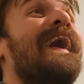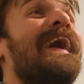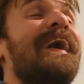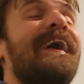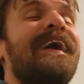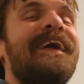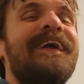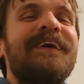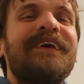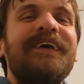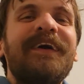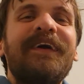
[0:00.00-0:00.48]

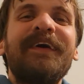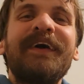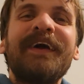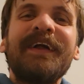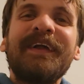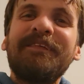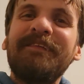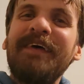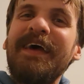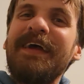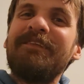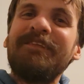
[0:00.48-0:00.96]
you're
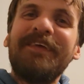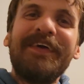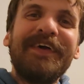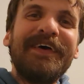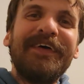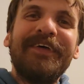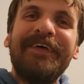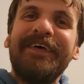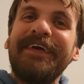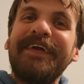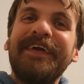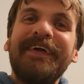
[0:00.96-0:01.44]
gonna make me
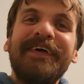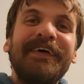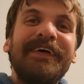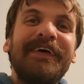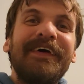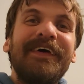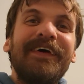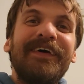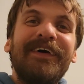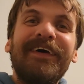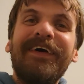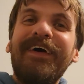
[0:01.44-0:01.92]
go into
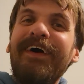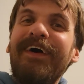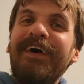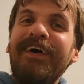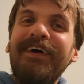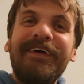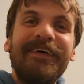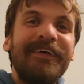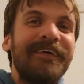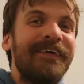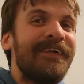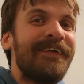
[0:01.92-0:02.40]

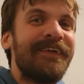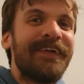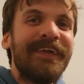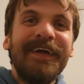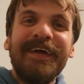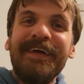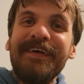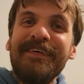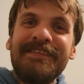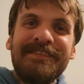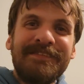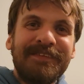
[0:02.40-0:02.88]
all the
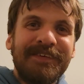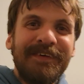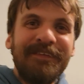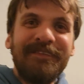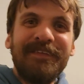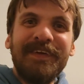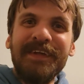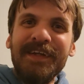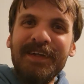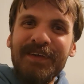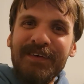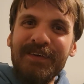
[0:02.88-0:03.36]
history
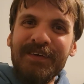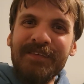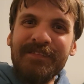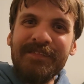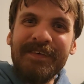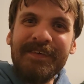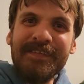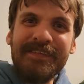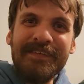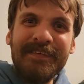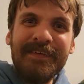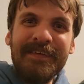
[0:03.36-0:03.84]
of the
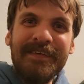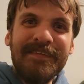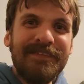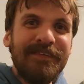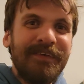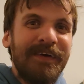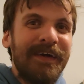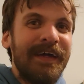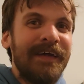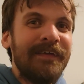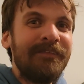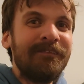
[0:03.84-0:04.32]
universe at this
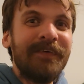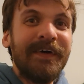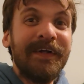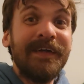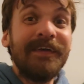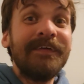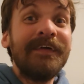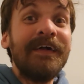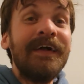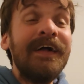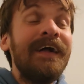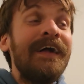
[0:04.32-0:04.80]
rate,
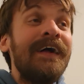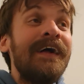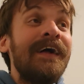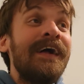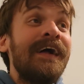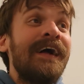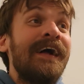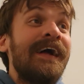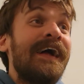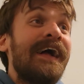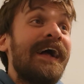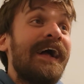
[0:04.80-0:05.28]
but
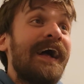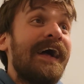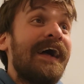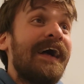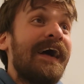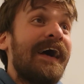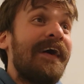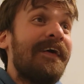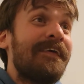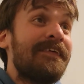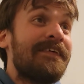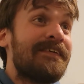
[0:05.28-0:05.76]

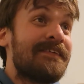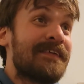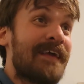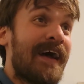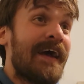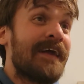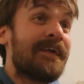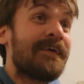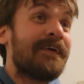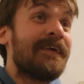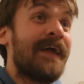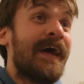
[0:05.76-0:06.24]
House
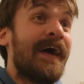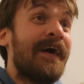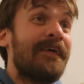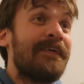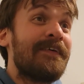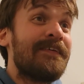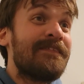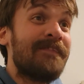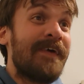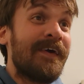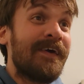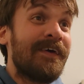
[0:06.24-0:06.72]
Steiner and
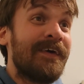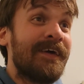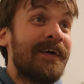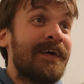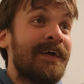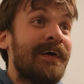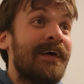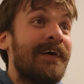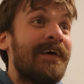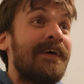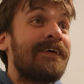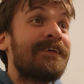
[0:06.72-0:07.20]
House
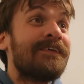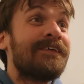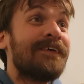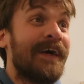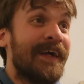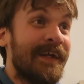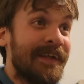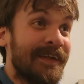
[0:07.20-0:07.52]
MARIK are right